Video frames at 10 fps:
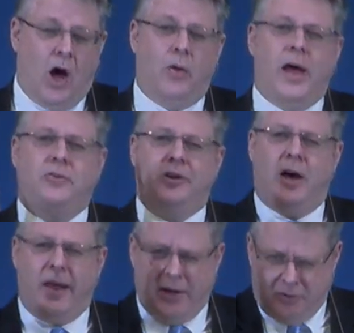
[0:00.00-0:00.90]
Oh, that's
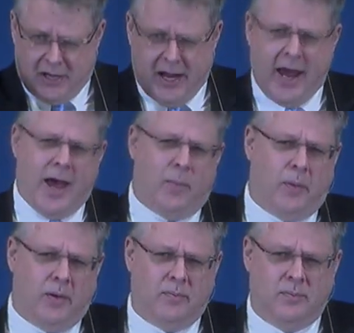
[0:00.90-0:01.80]
how that's going to
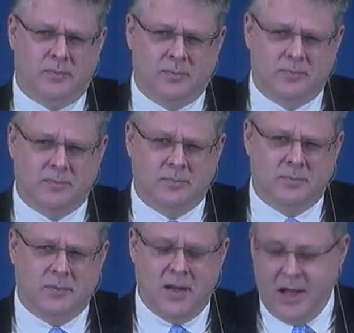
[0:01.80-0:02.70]
happen.
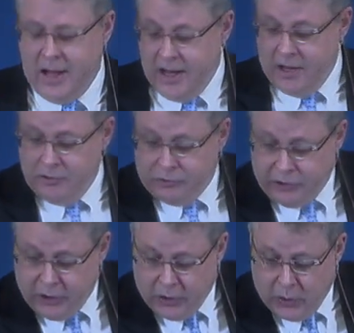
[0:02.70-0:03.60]

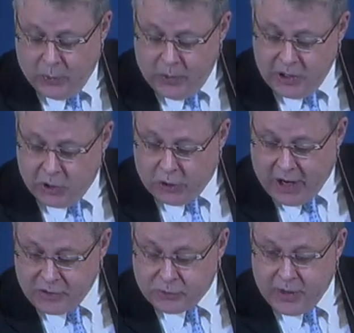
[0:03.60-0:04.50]
So when you
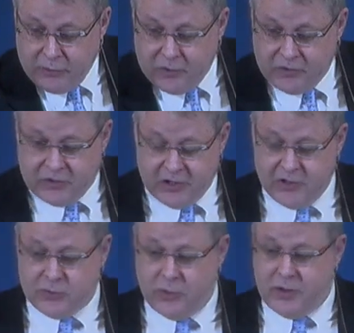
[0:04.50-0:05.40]
cross-reference
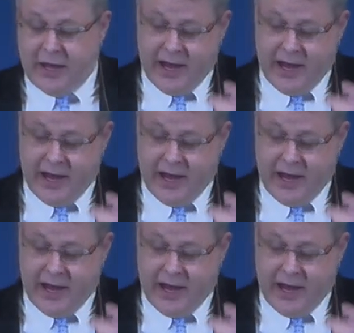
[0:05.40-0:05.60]
this with